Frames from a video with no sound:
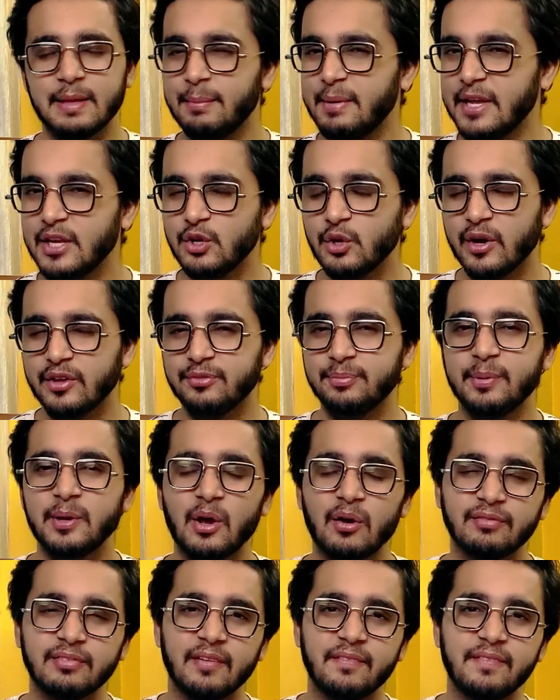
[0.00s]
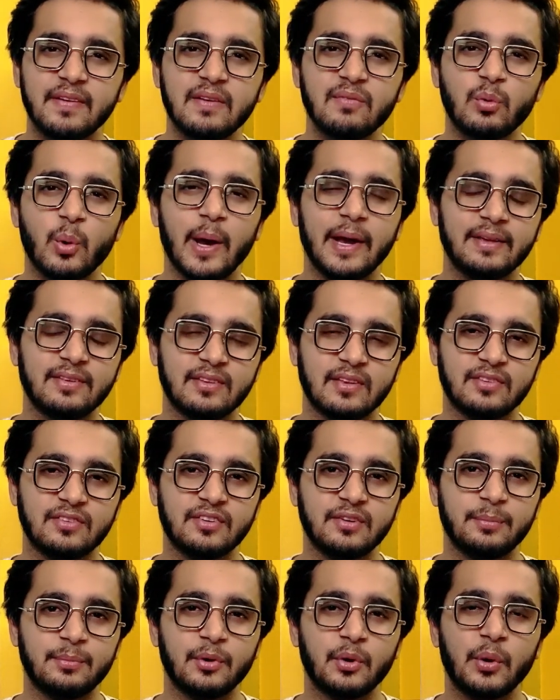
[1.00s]
The main USP of the Vivo
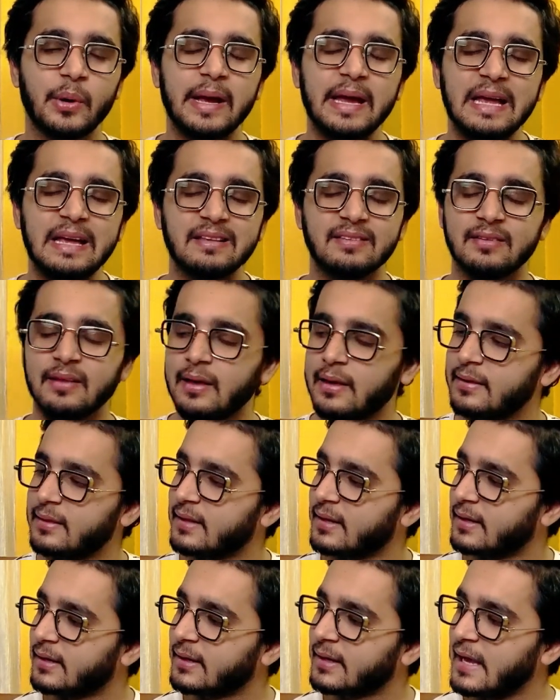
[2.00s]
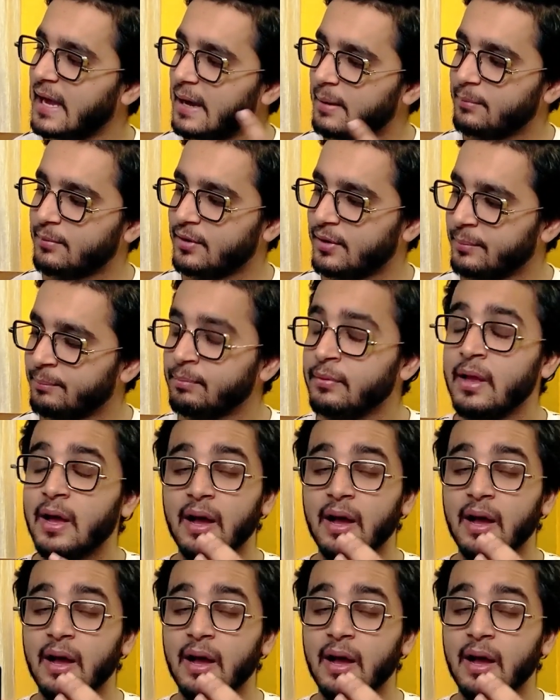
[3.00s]
X60 Pro is the camera.